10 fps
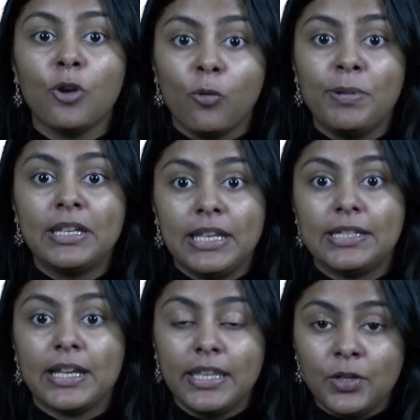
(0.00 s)
open
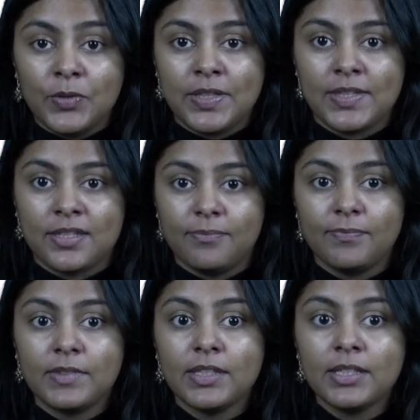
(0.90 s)
data ecosystem.
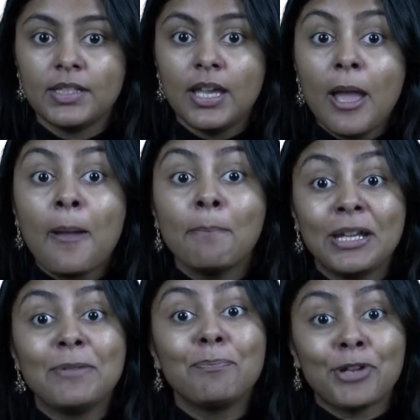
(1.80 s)

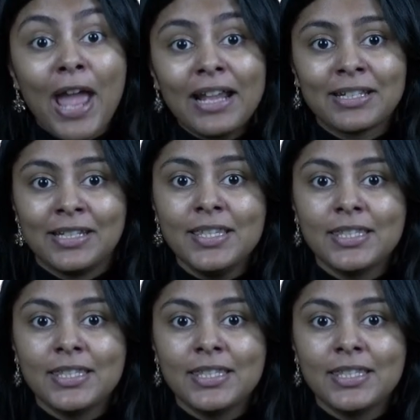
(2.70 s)
But in practice,